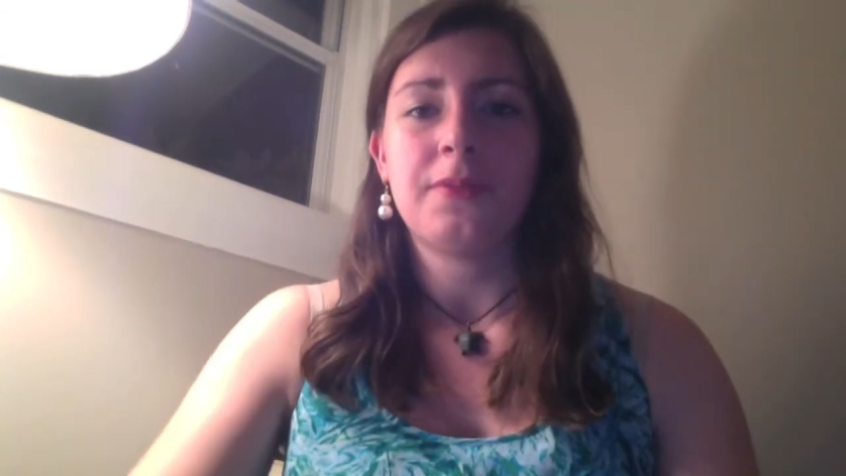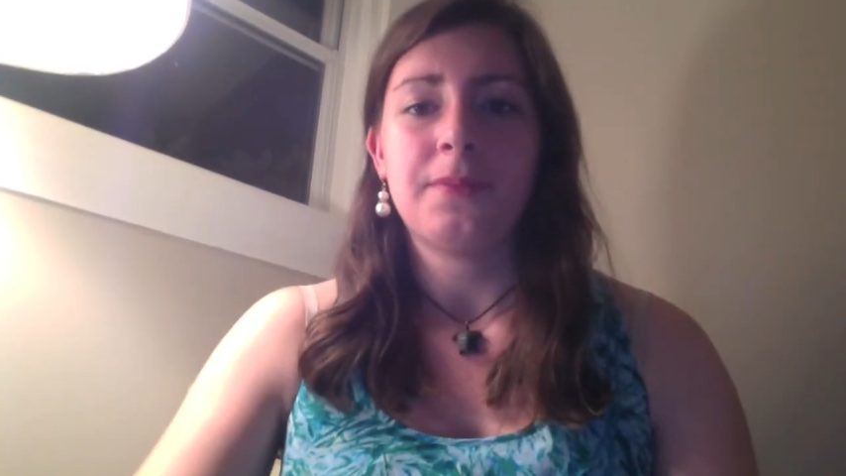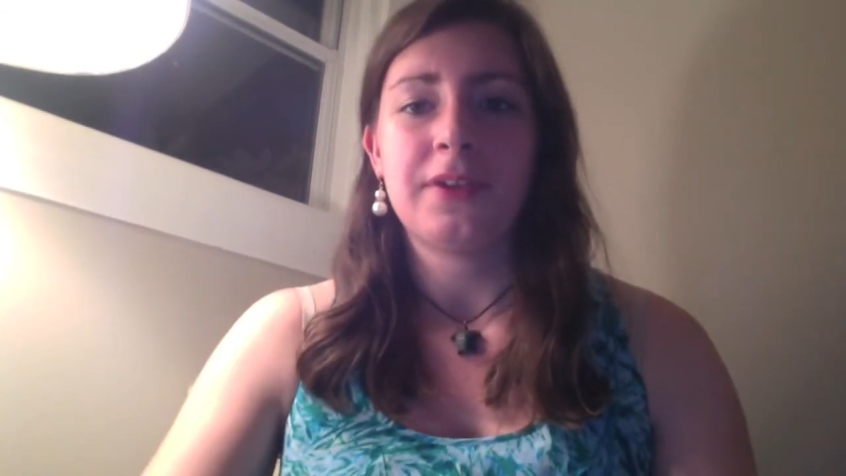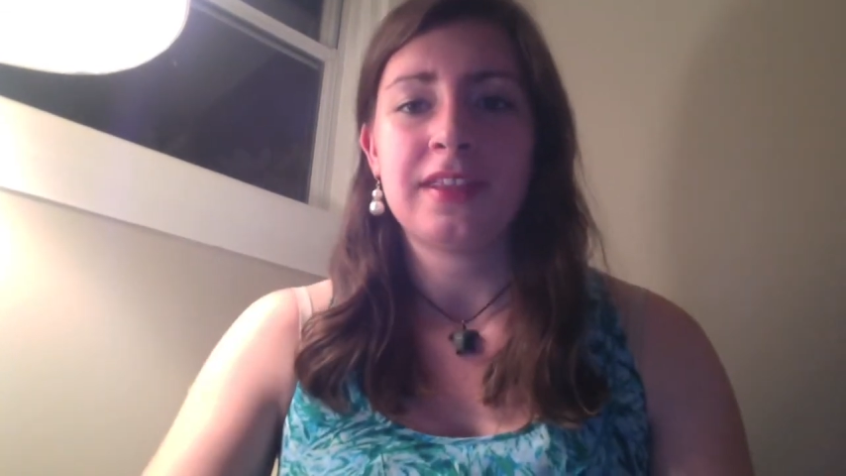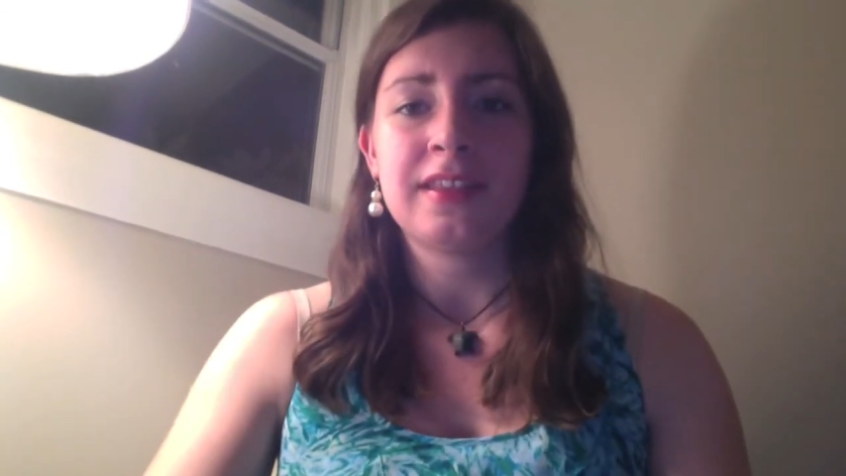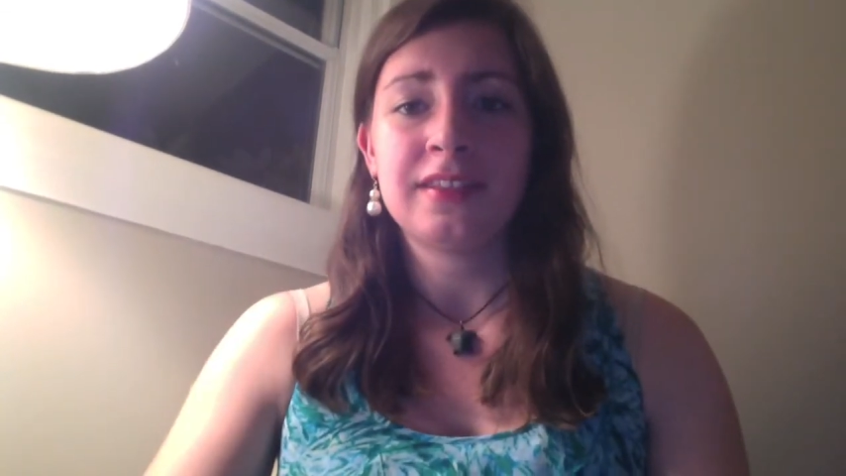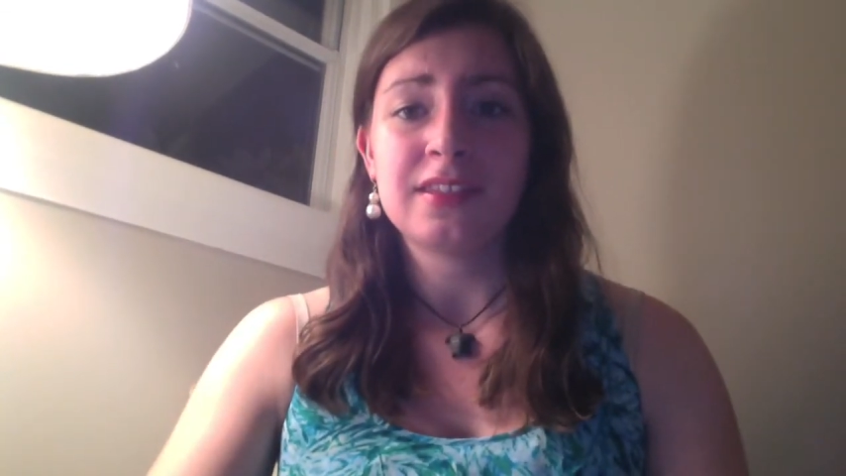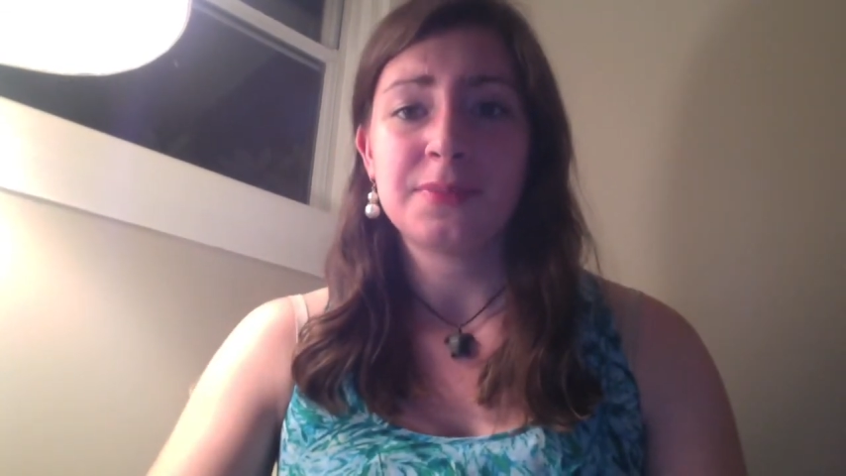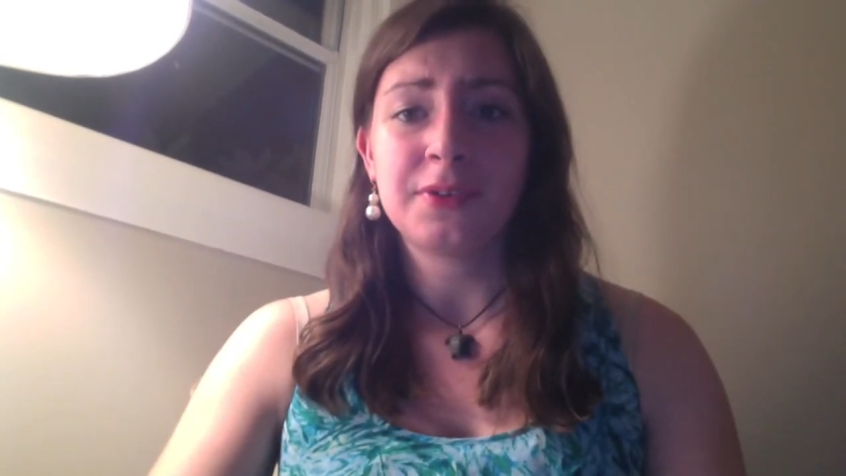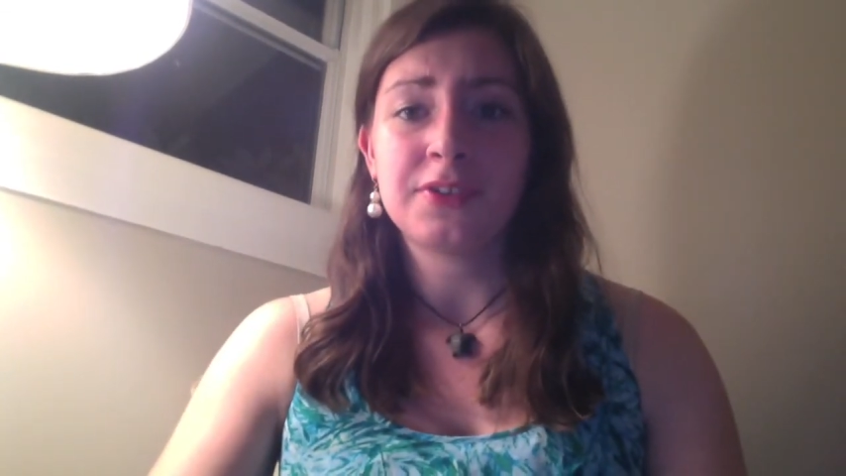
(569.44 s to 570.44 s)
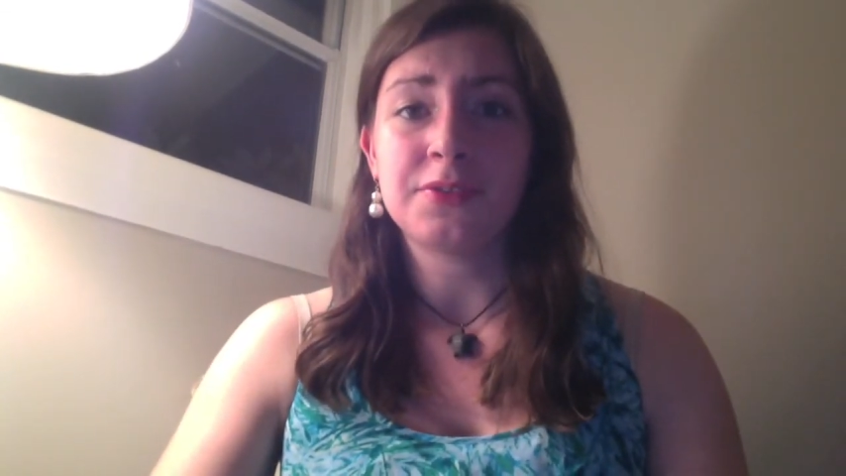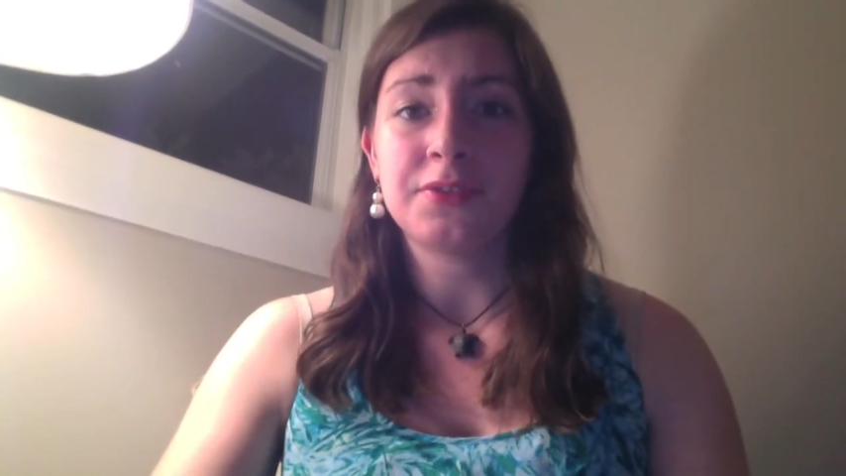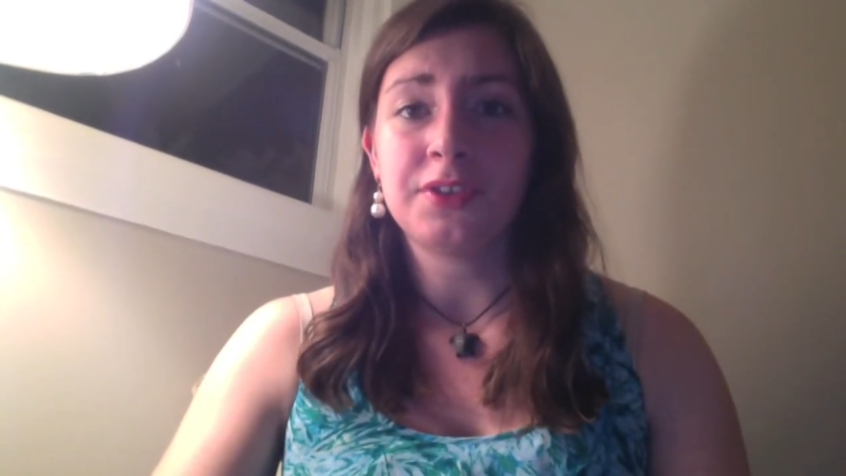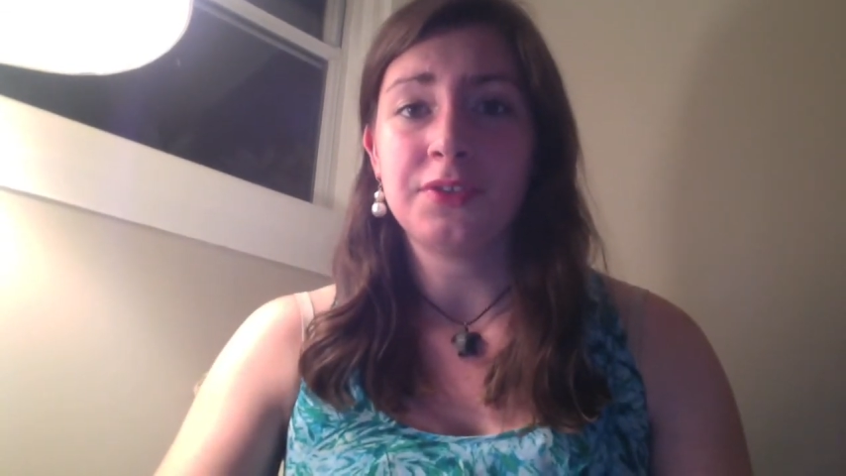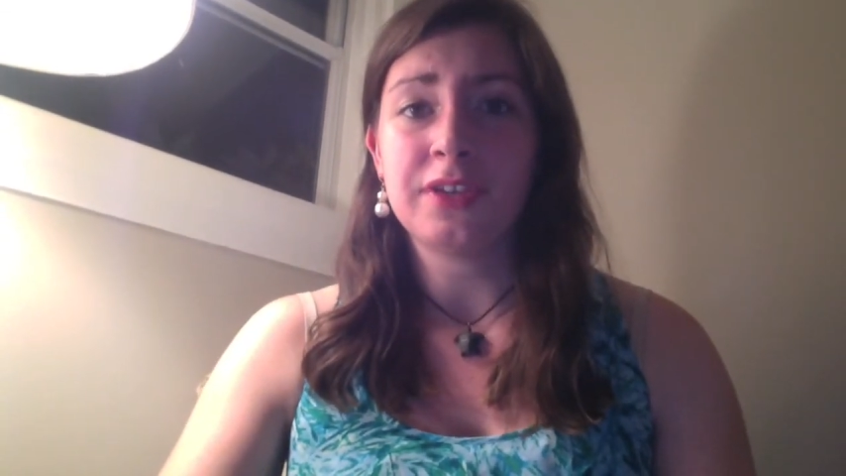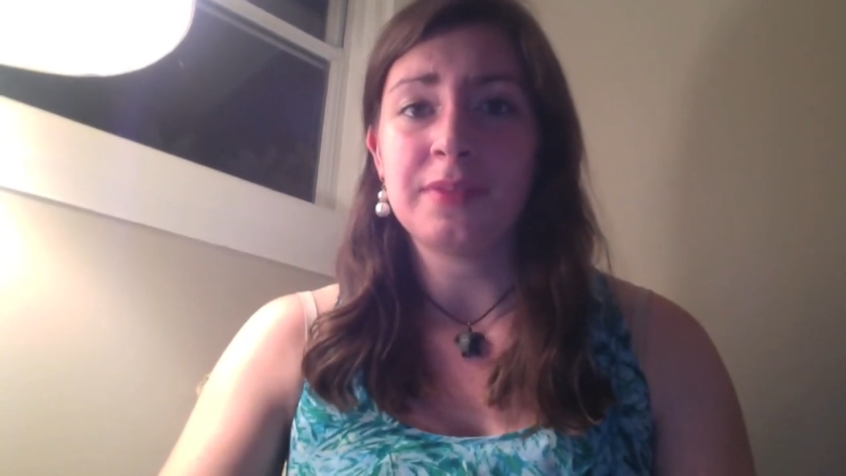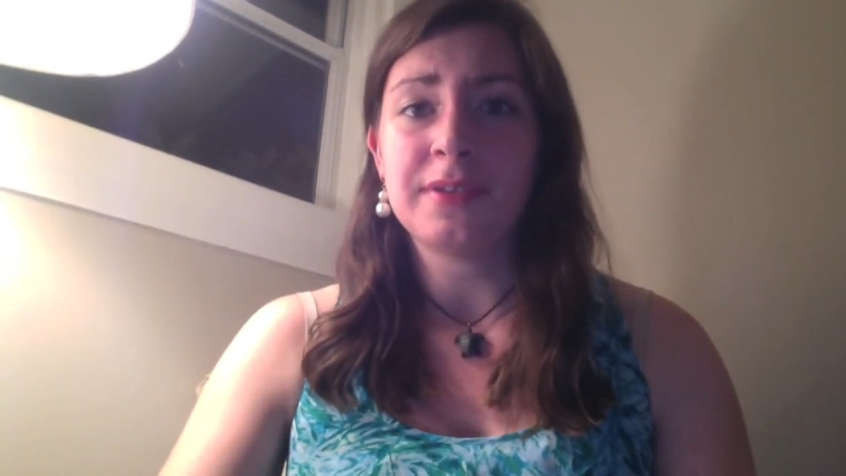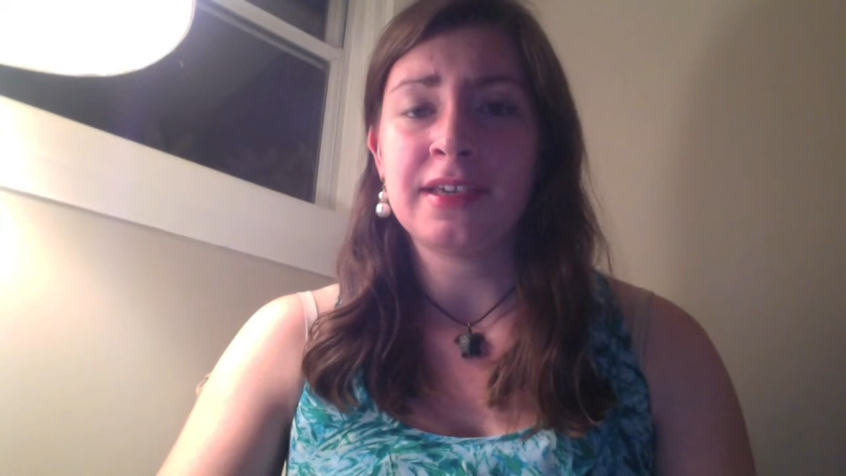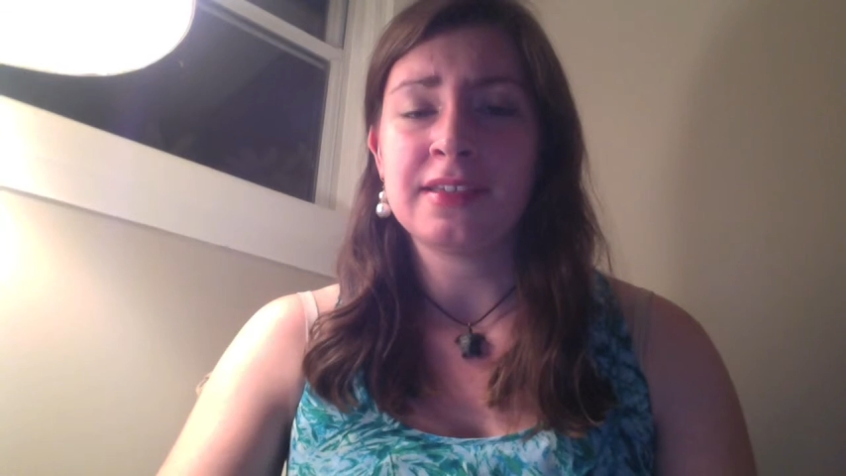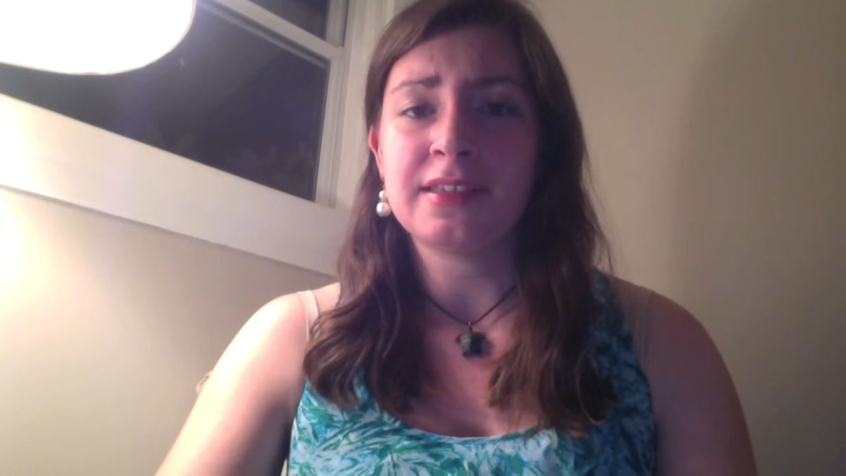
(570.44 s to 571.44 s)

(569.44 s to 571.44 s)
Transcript: But I think this book is really great because